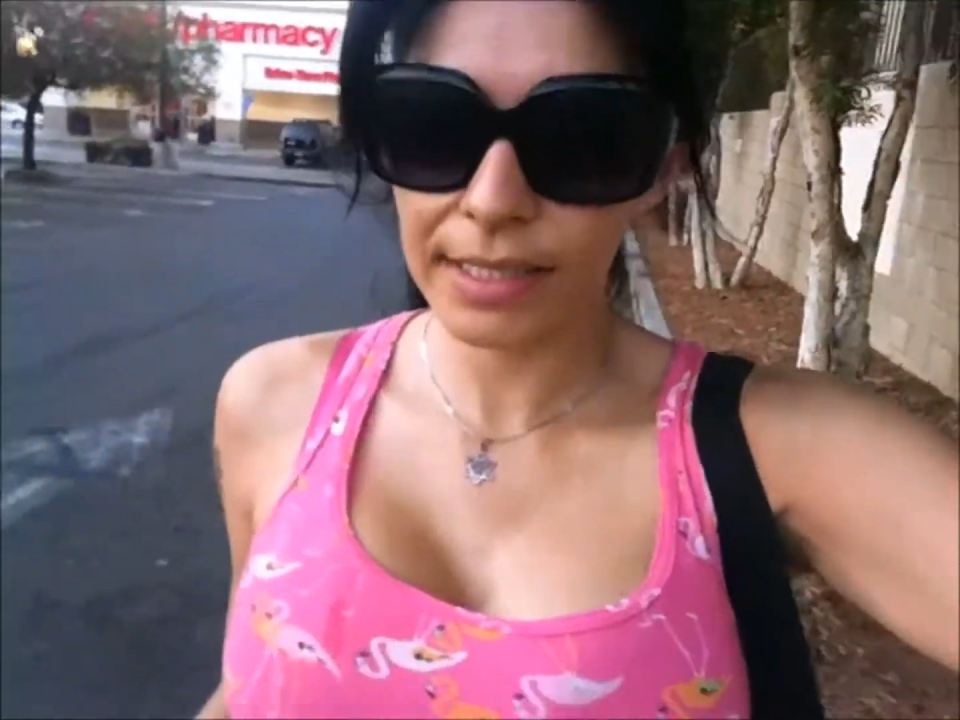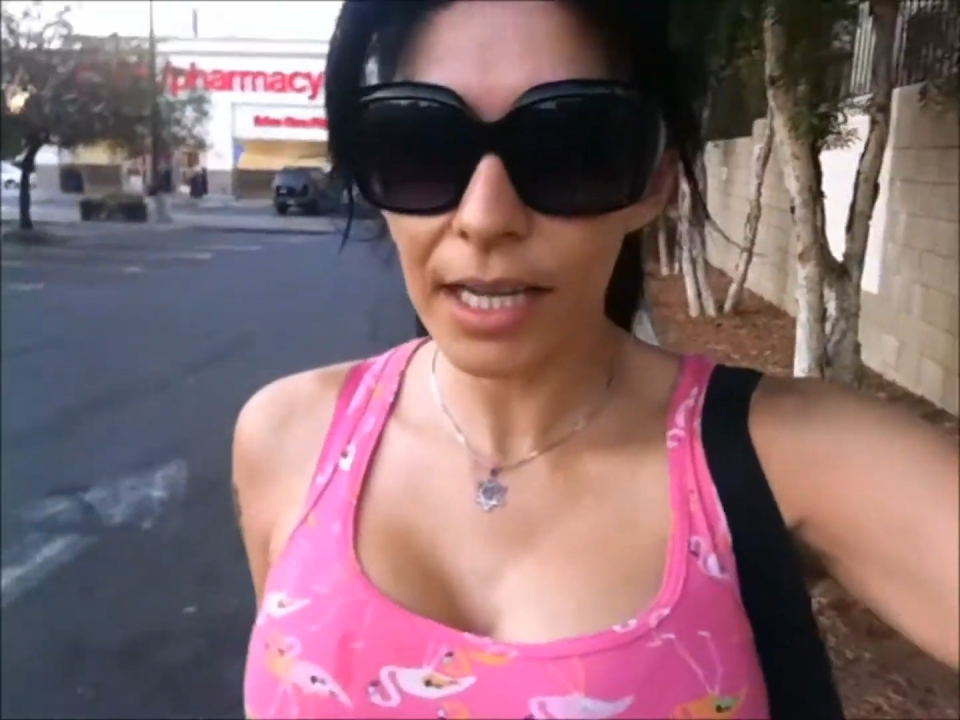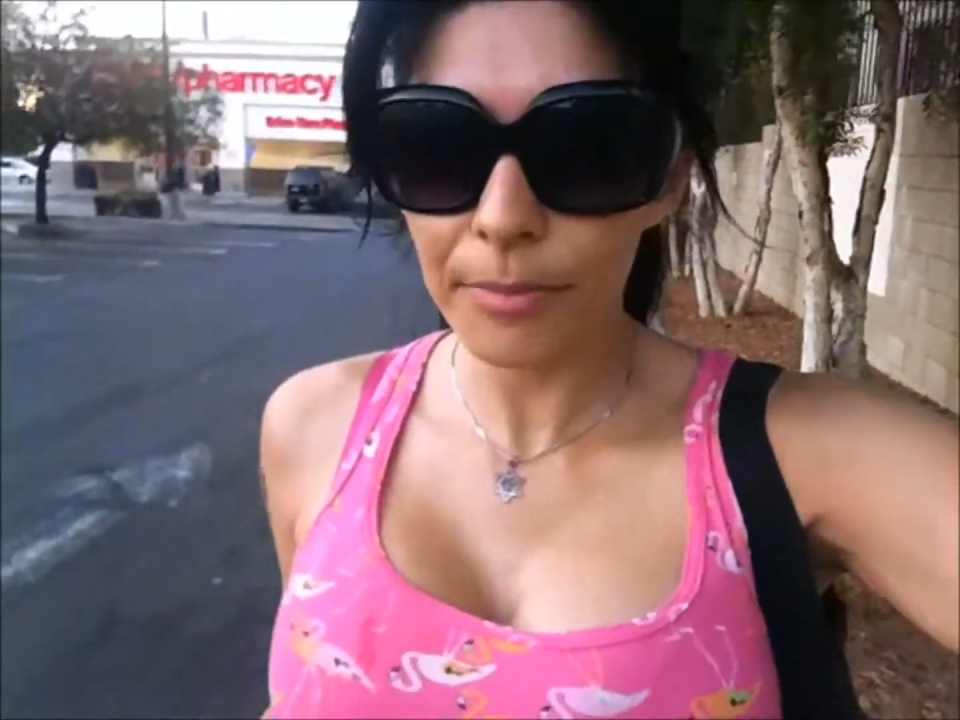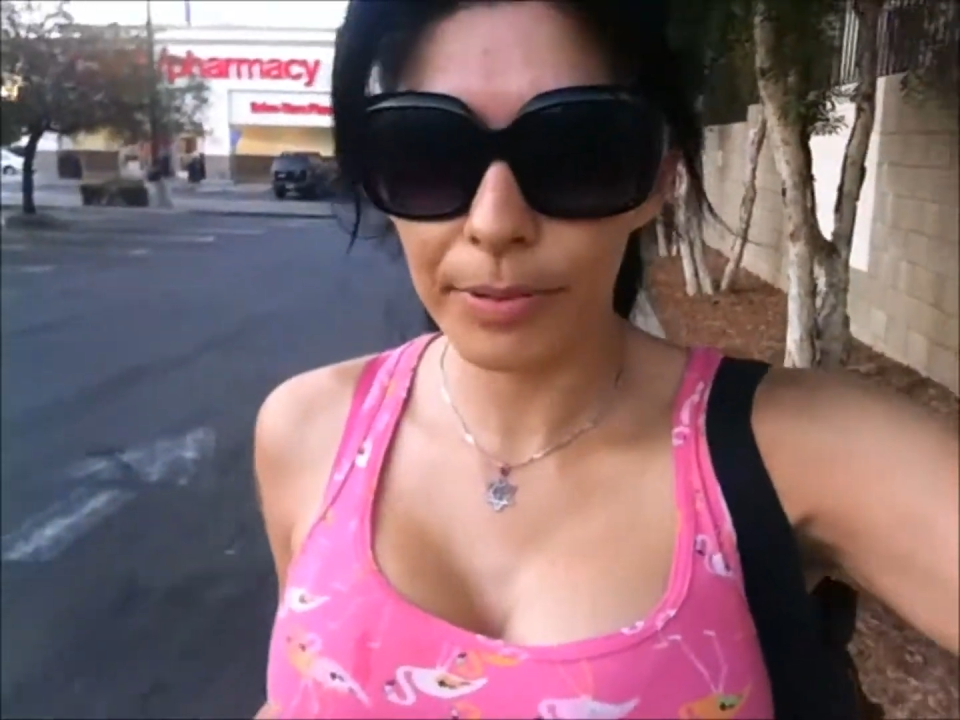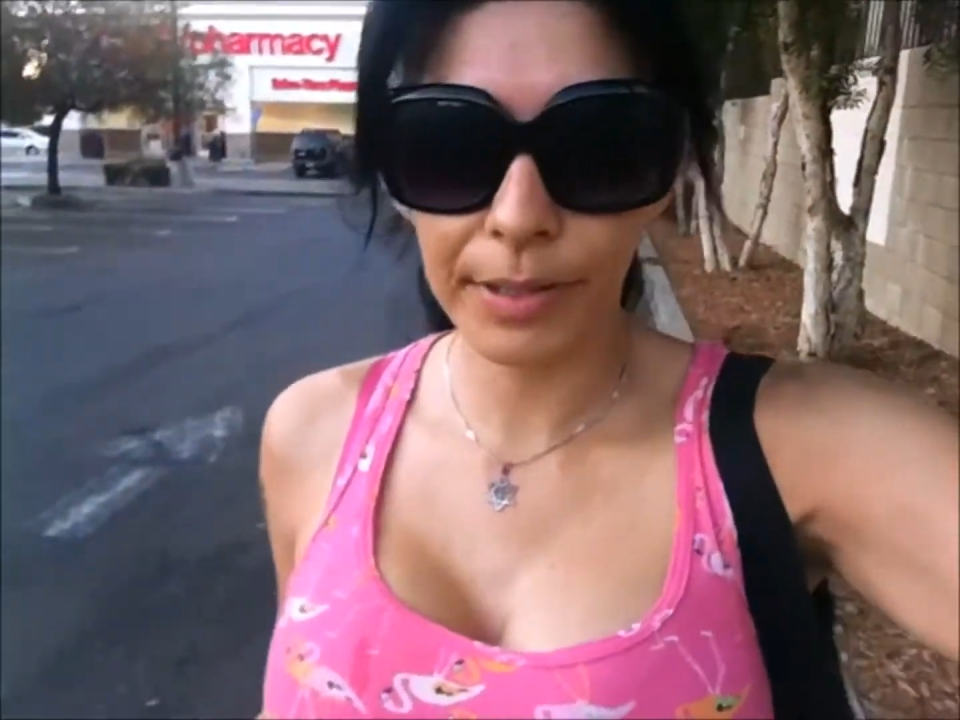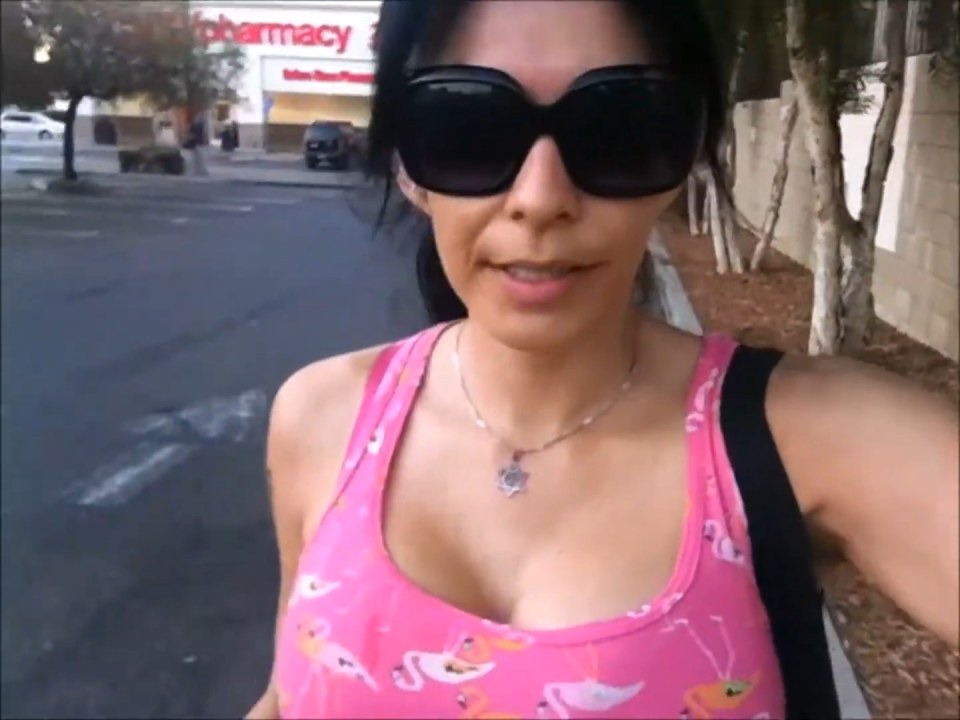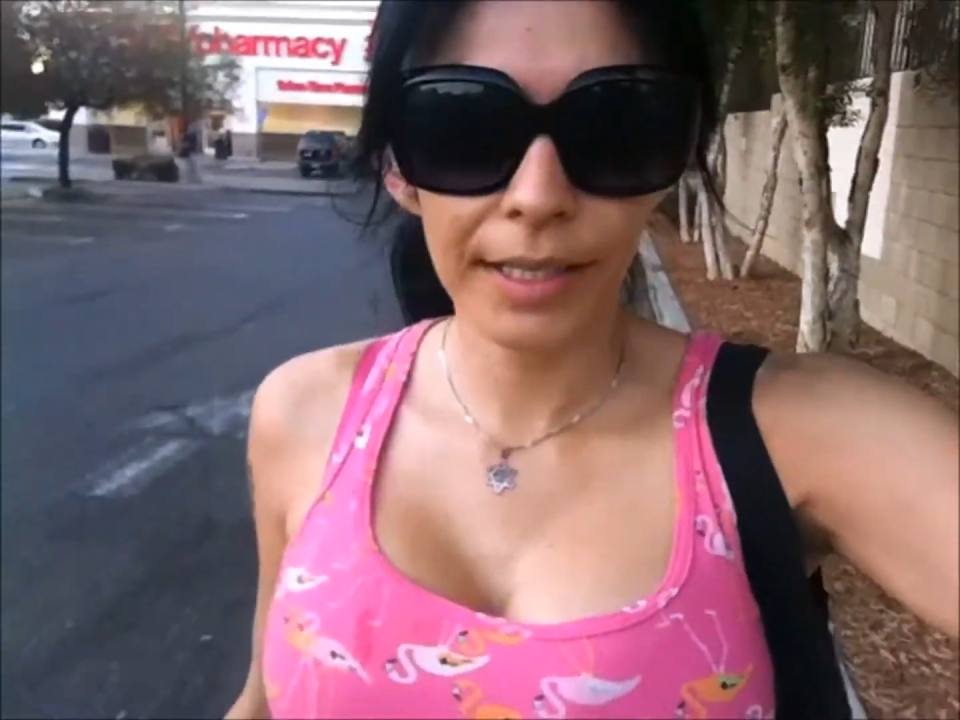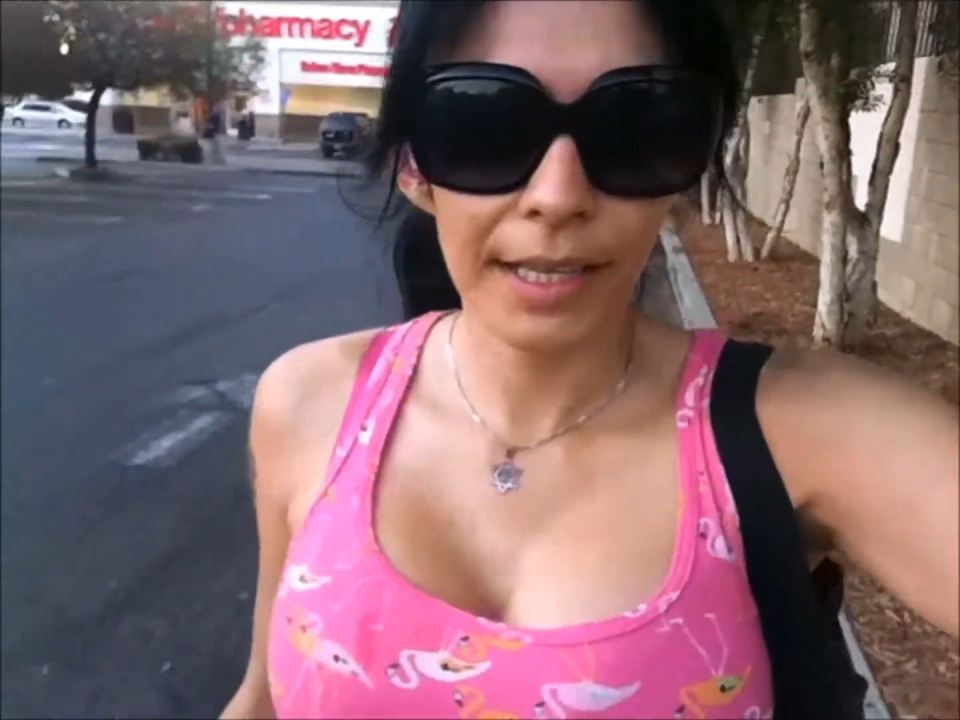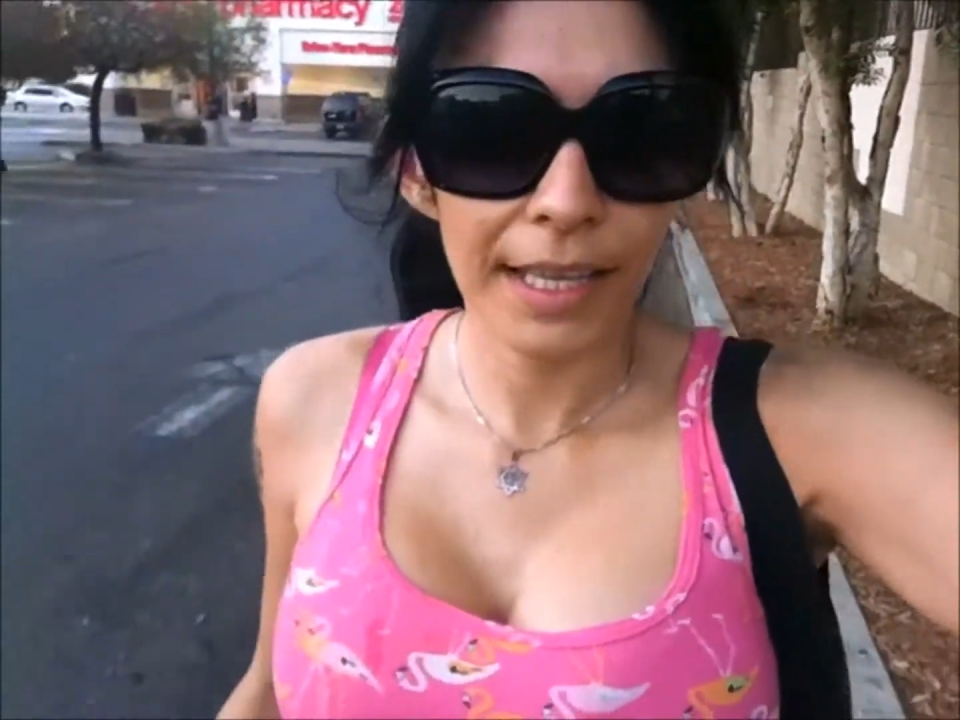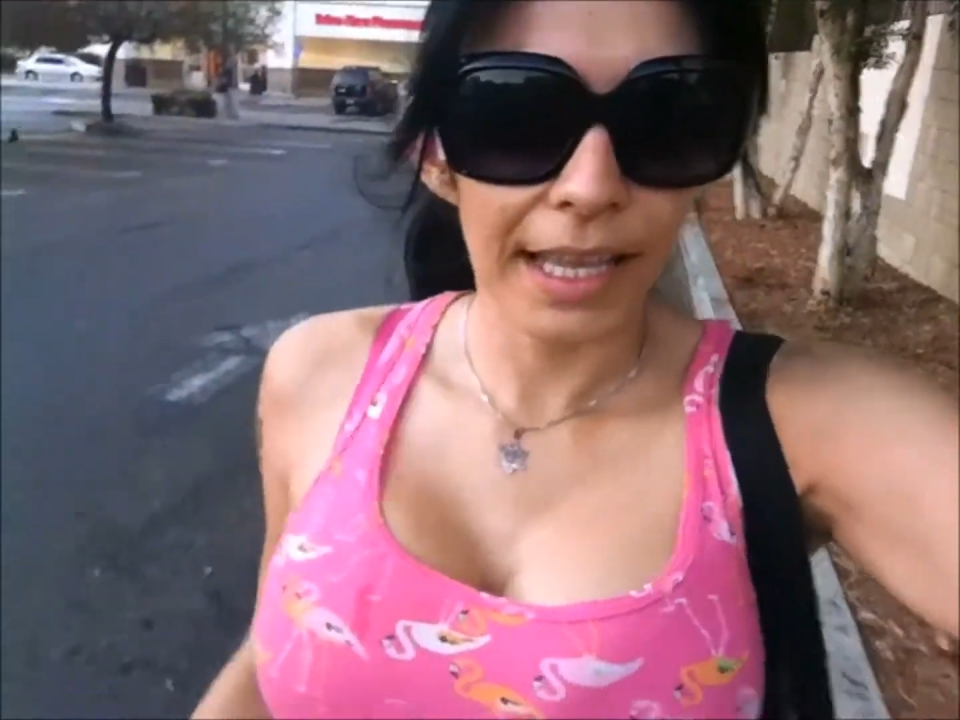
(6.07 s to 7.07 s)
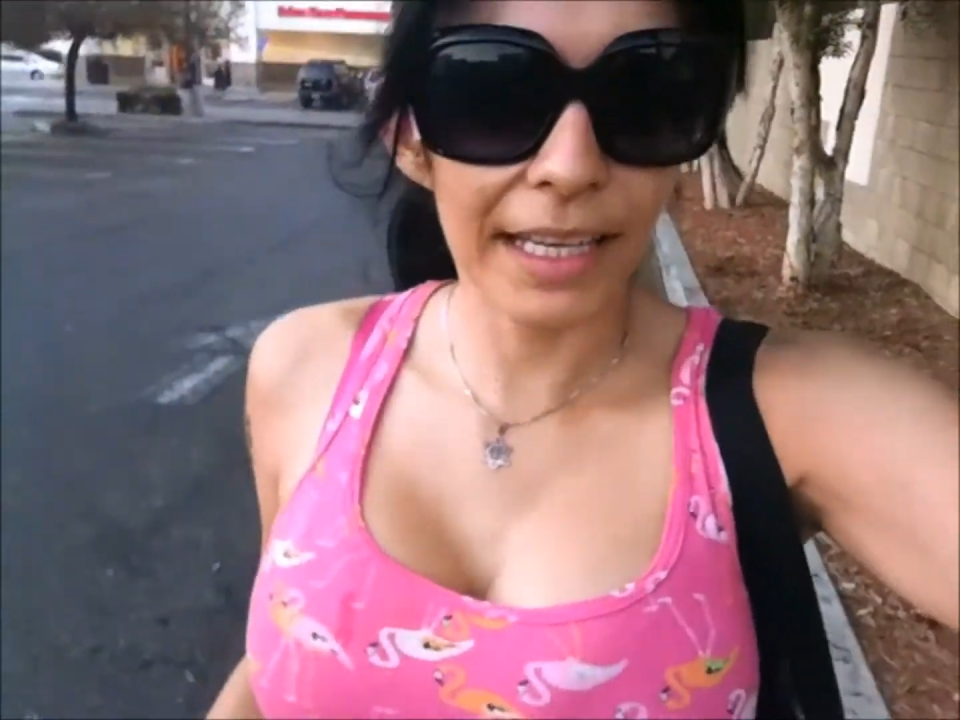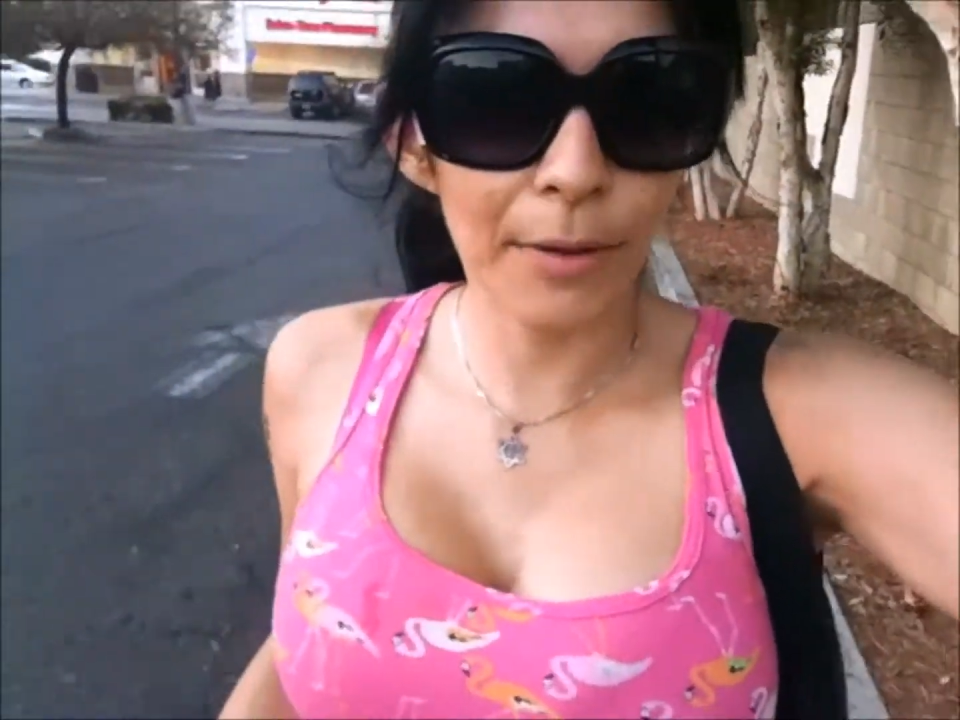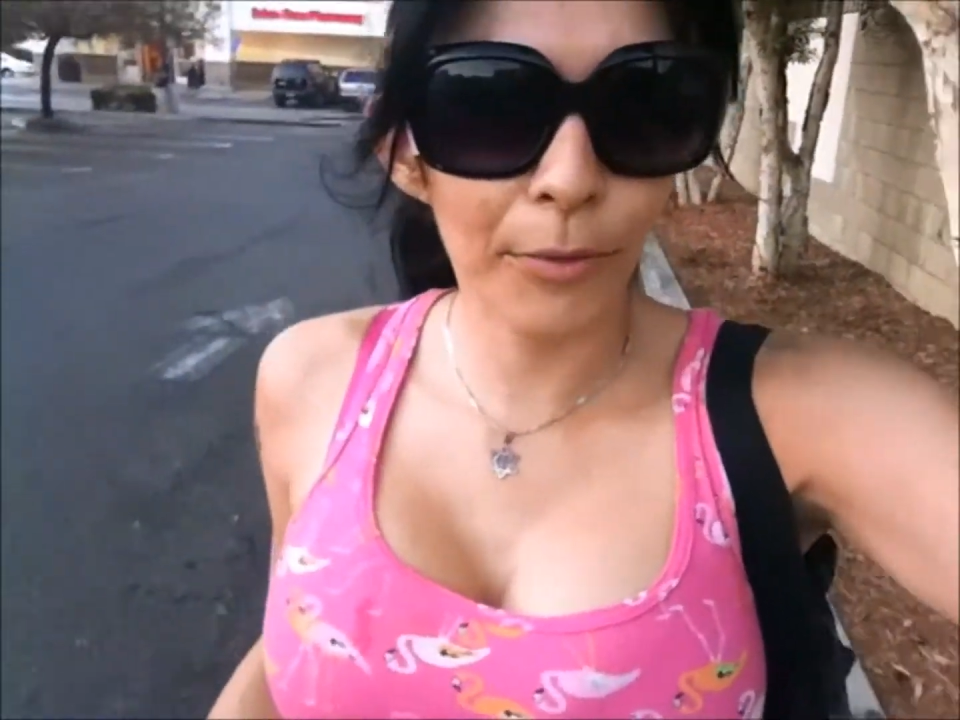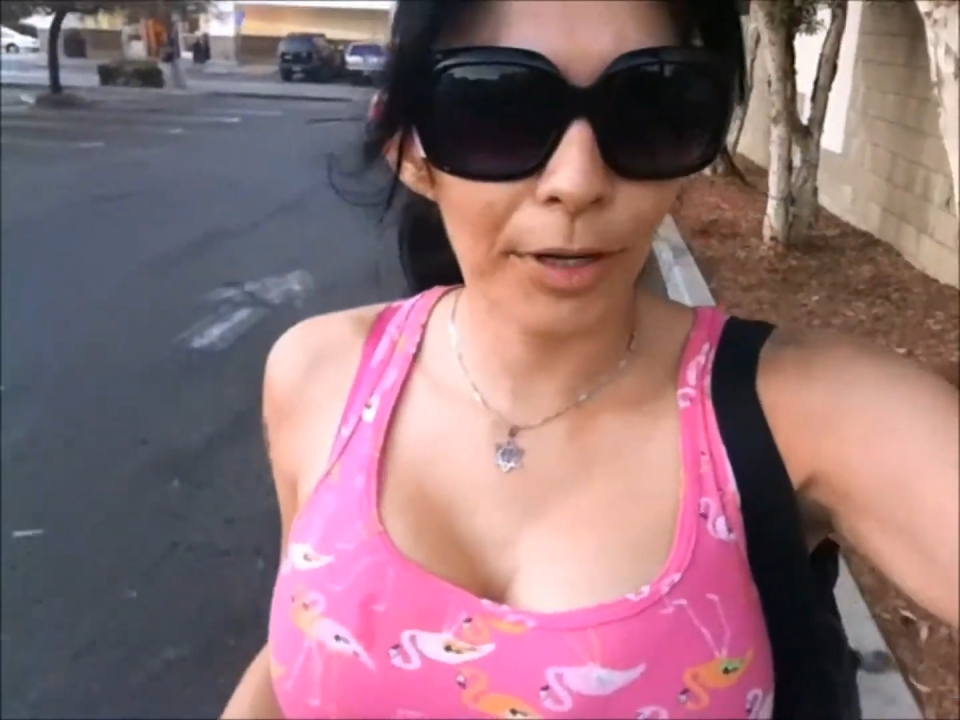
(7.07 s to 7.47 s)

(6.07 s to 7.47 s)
stop. And I'm